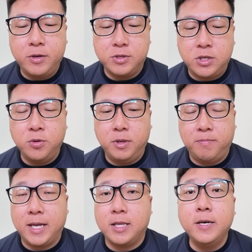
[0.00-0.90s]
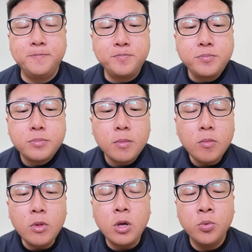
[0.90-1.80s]
it will still be better
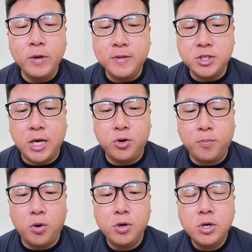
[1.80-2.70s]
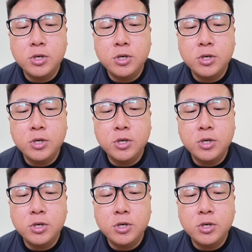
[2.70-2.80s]
with the Shadow Ball.